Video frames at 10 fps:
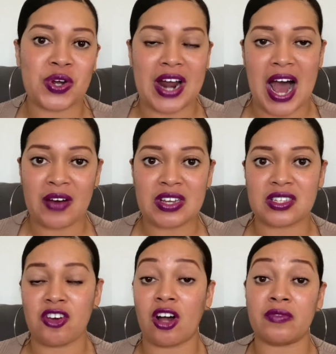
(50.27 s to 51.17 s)
Obviously,
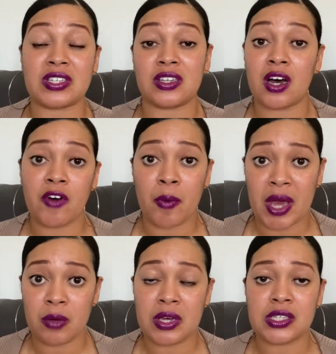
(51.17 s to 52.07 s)
all of us love our
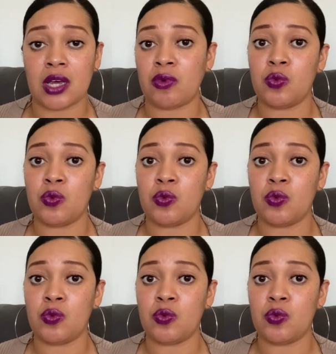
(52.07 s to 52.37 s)
babies and we